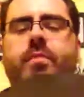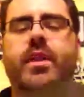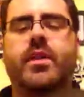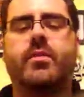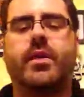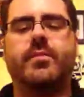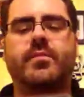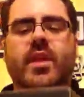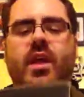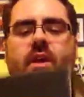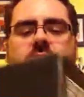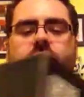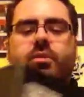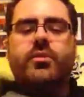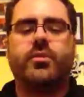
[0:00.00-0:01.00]
But anyway,
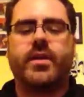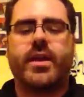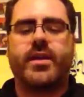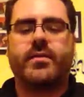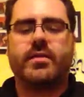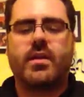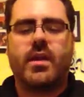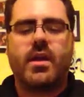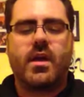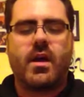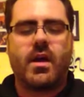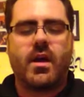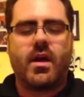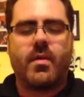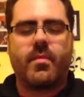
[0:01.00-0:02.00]
Lootcrate.
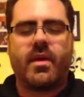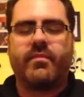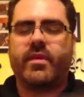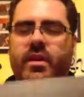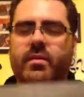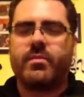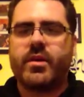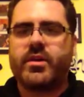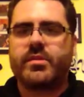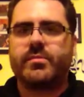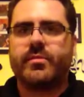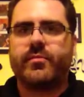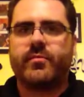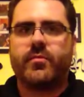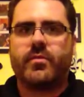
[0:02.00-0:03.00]
I've gotten a box
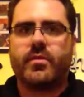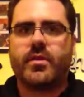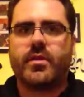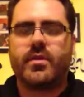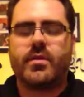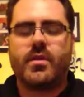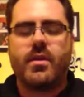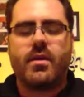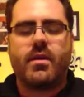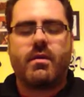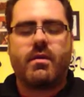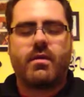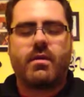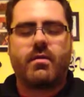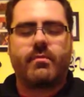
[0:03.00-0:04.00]
before,
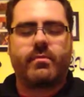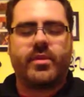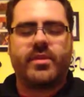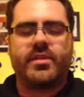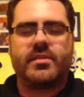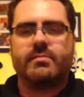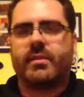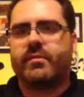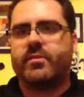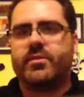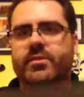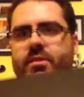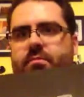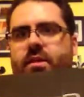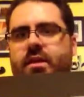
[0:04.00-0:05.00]
but this is my
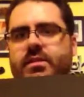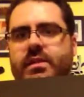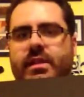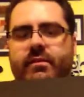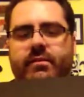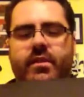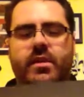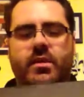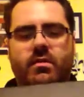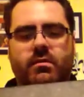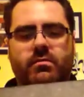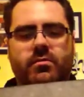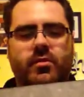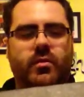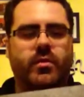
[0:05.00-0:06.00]
first unboxing
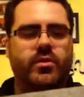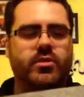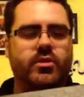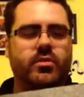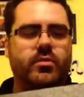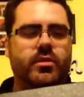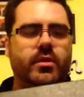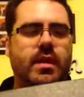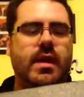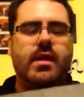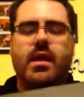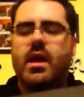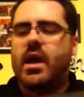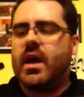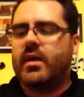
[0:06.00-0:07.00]
video, so I want to show you what you
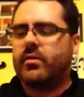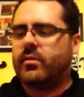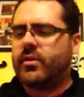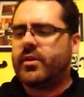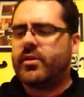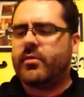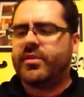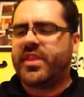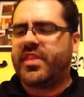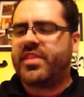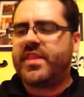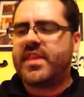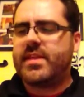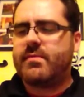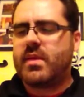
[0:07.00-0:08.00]
got. I already know what the
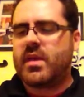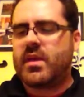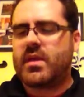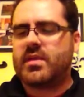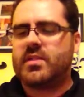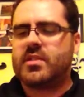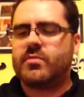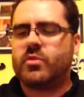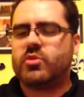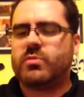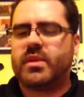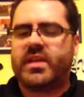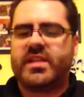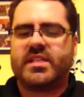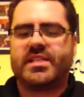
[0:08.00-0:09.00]
theme is. It's supposed to
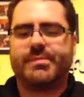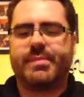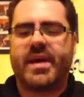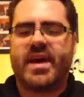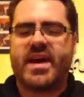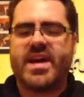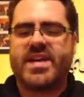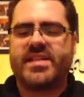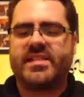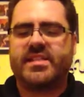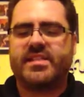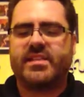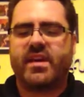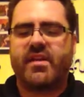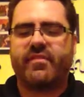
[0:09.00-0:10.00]
be like spy
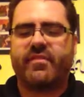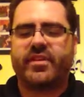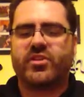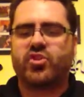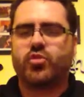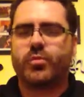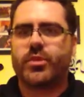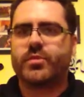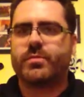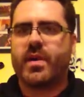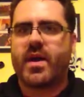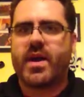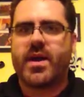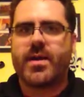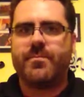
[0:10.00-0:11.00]
stuff, like super
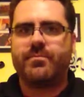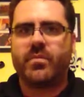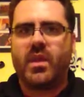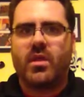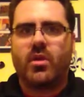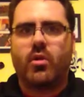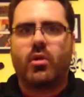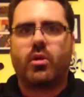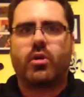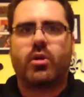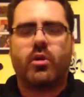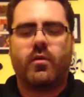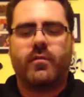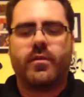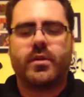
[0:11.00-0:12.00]
spy or
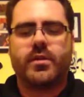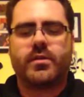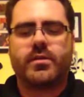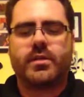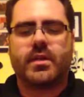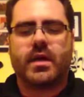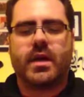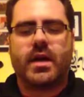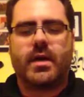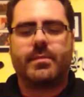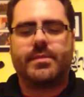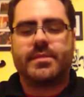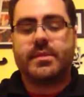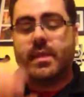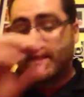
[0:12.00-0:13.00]
covert
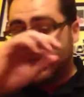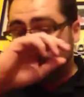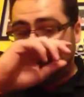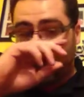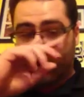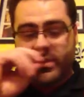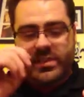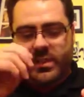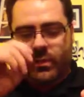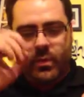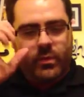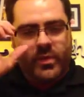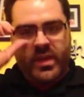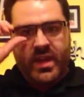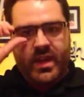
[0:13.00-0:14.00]
ops. So we'll see
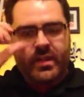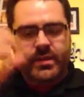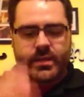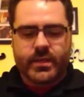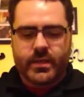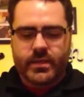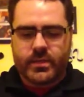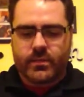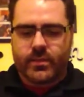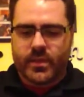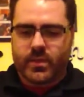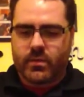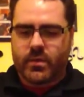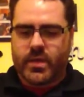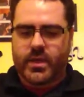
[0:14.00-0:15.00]
what we got. Let me
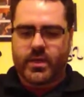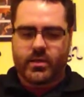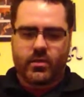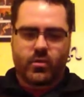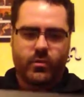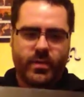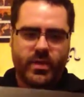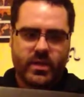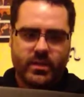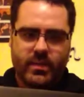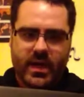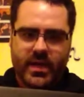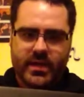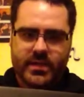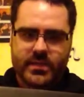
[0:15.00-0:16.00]
go ahead and open the
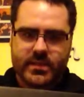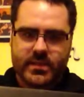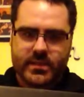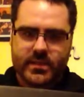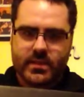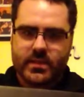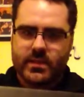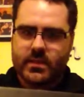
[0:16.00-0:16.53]
box.